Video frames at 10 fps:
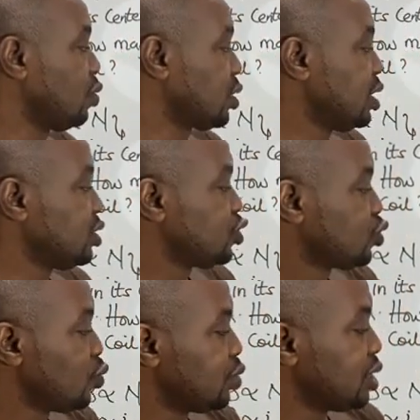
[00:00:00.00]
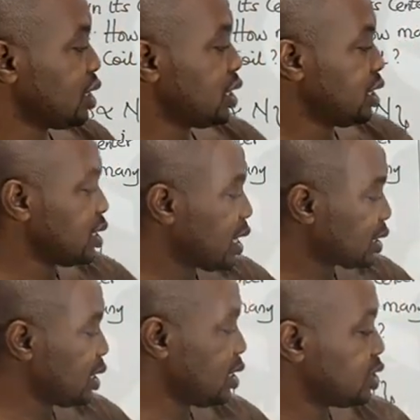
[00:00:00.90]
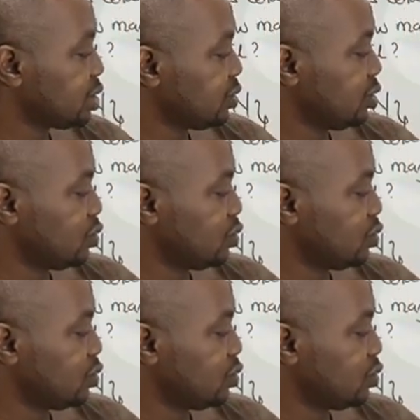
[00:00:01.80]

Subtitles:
okay, so in that case,